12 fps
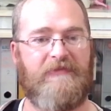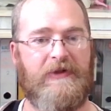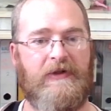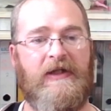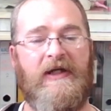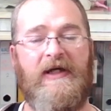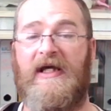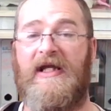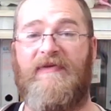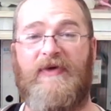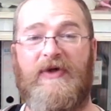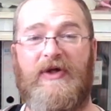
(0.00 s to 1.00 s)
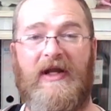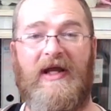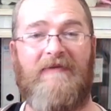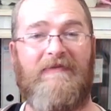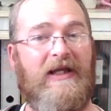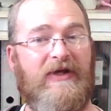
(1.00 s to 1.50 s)
If you don't have many
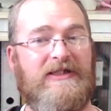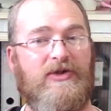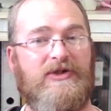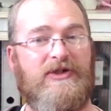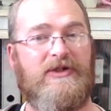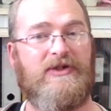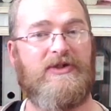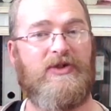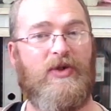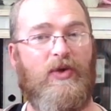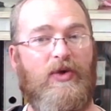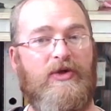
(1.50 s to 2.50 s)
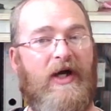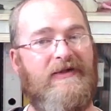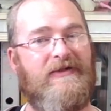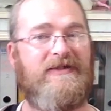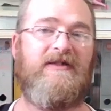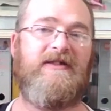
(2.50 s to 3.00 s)
resources or you're trying to still
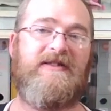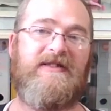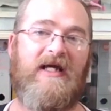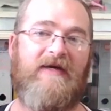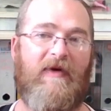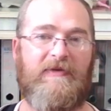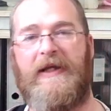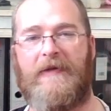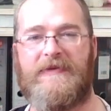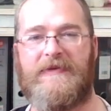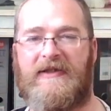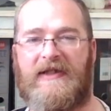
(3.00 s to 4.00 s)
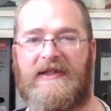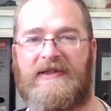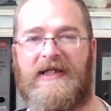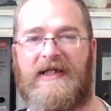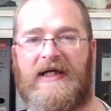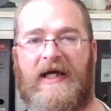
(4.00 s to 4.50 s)
save up speed ups and things like that,
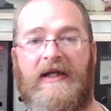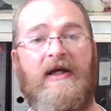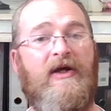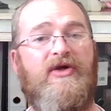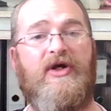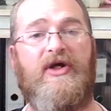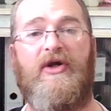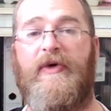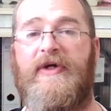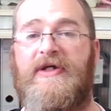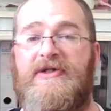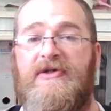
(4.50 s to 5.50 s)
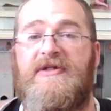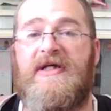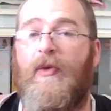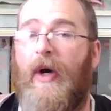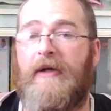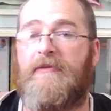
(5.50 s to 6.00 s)
you can always do tier 1.
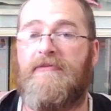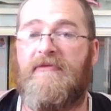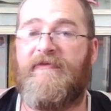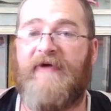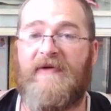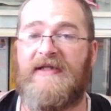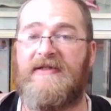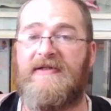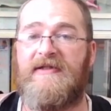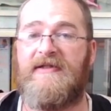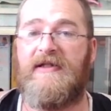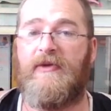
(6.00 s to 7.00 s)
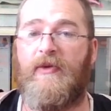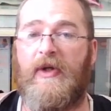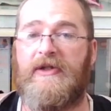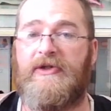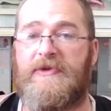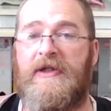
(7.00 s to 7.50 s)
5,000 tier 1 troops.
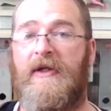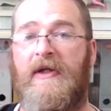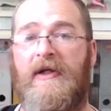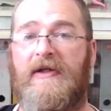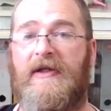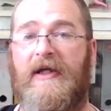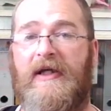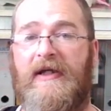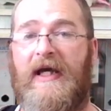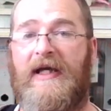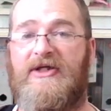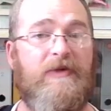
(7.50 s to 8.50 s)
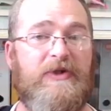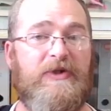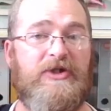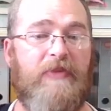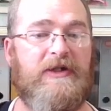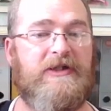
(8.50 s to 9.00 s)
Get it as cheap as you
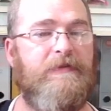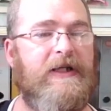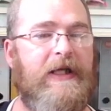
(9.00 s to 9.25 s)
possibly can.